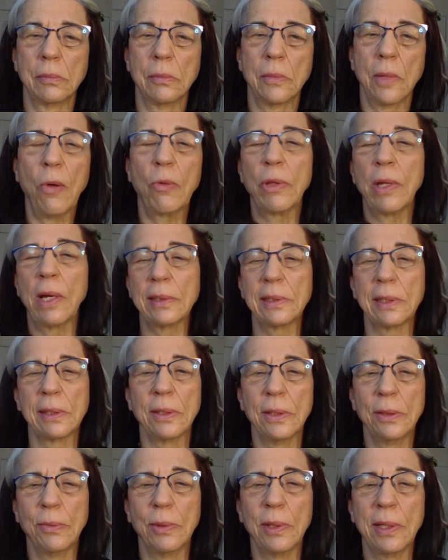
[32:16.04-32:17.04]
Oh, that's a
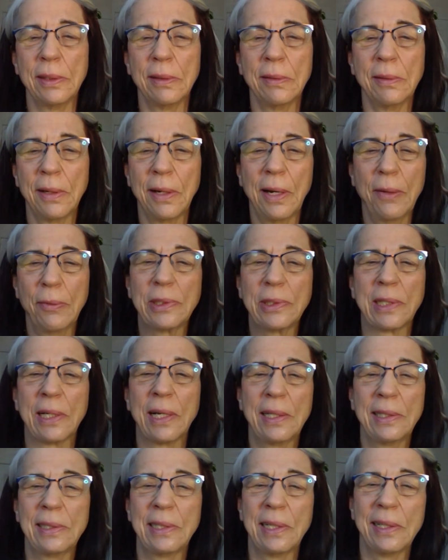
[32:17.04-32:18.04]
good one. I wish
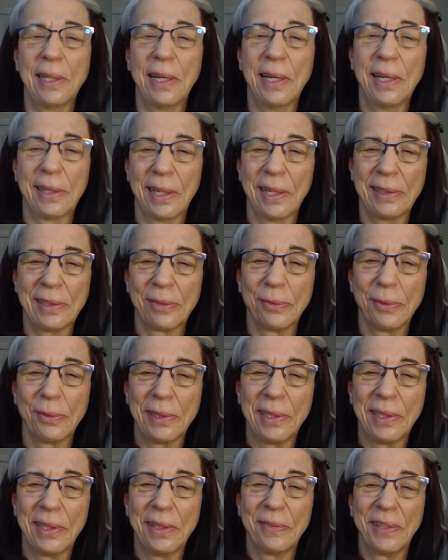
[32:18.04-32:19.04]
I'd said that. That's a
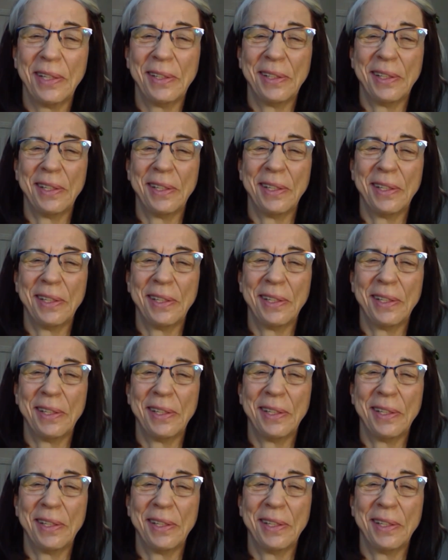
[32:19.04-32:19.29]
really good one.